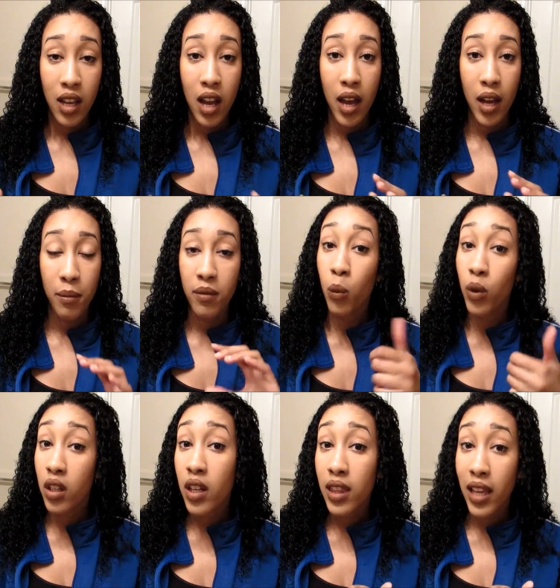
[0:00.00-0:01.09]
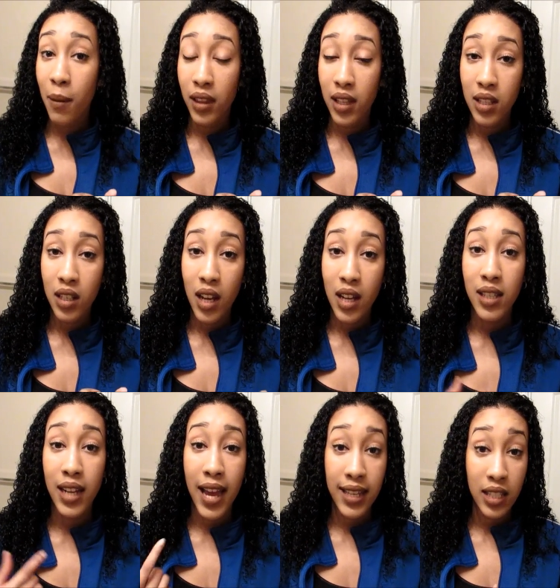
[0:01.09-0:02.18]
One good thing about the silicone is that
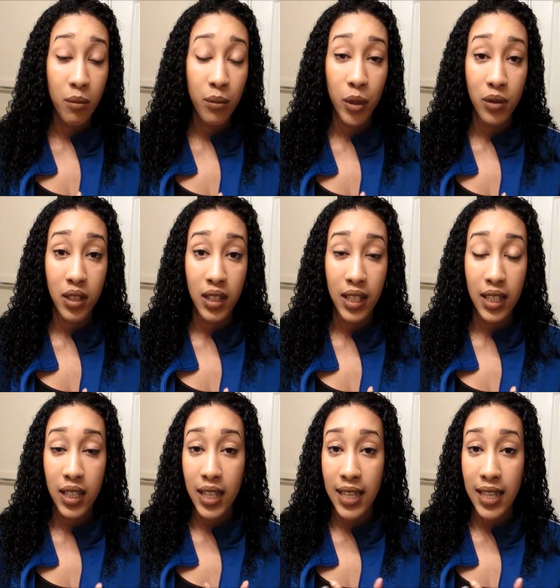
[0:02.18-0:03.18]
it has some protein in it.